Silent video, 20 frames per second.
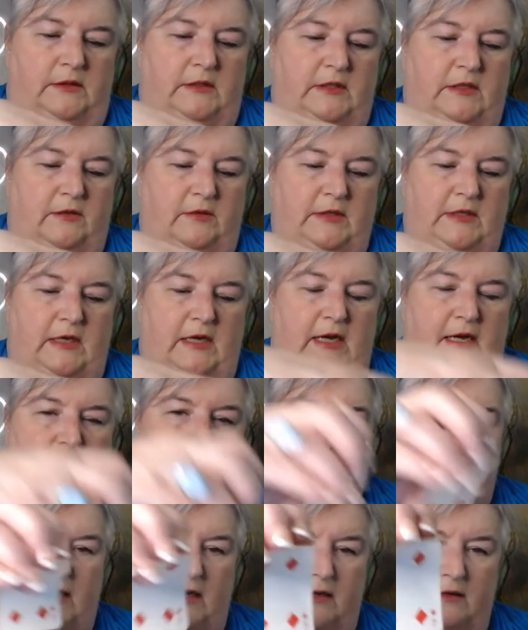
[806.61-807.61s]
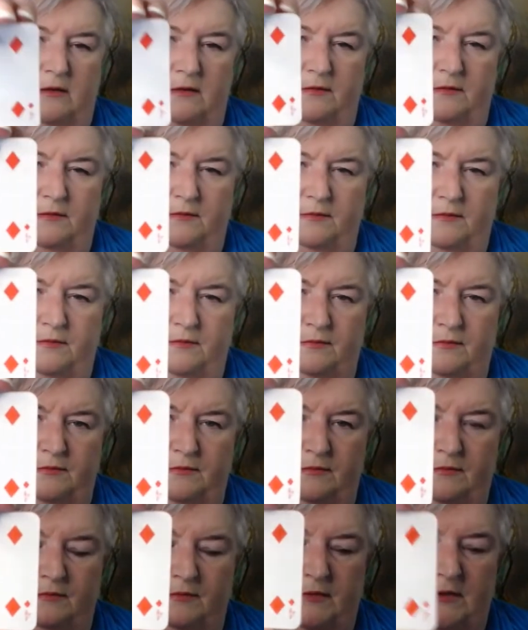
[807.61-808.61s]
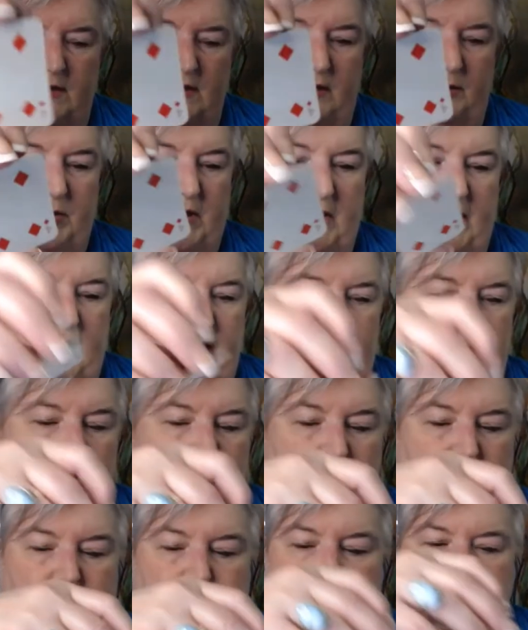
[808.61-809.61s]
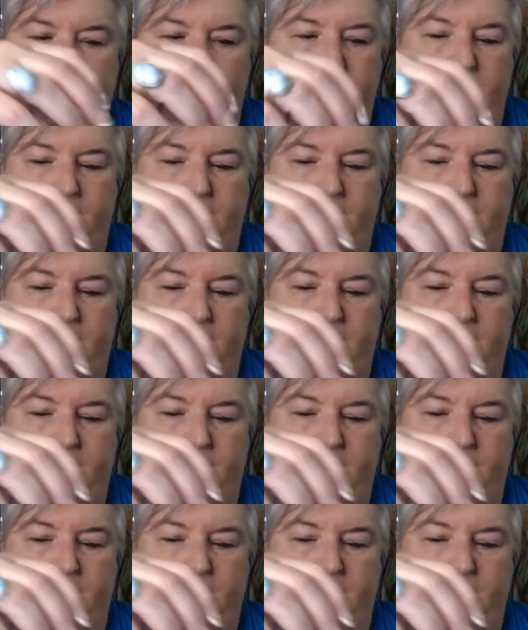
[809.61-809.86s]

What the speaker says: So tiny little playing card.